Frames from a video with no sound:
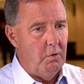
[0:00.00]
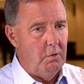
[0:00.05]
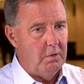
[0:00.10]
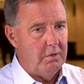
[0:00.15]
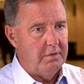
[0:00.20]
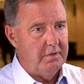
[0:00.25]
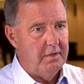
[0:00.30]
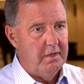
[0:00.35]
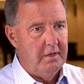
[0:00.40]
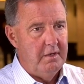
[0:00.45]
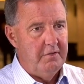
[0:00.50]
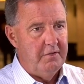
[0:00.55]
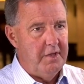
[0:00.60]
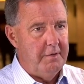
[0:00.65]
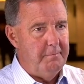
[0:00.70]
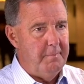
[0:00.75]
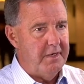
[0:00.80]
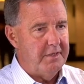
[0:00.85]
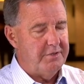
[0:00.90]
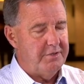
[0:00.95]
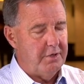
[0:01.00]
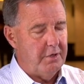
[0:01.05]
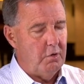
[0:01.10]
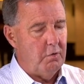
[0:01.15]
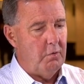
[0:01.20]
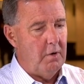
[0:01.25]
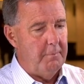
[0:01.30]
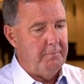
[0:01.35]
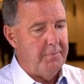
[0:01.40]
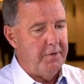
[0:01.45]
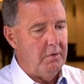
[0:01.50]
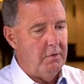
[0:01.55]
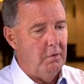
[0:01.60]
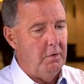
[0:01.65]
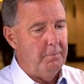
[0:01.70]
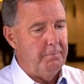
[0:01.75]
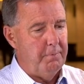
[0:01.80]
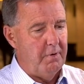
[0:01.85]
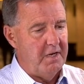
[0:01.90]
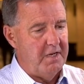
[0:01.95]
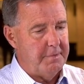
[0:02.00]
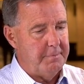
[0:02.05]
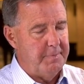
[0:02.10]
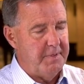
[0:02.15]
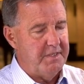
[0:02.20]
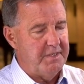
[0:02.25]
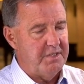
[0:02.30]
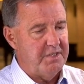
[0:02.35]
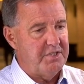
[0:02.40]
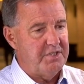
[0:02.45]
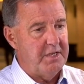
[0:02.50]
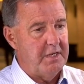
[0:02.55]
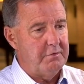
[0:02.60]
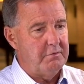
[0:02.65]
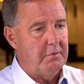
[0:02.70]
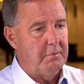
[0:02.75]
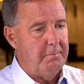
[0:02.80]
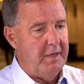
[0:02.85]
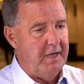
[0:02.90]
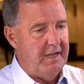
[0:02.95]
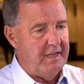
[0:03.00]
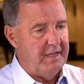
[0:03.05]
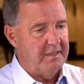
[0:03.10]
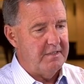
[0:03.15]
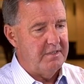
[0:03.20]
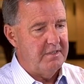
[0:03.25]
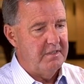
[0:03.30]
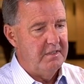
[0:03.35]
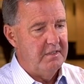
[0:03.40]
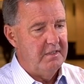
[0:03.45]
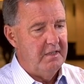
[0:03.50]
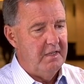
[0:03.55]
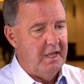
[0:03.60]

gold, they've managed to corrupt the gold price because the central banks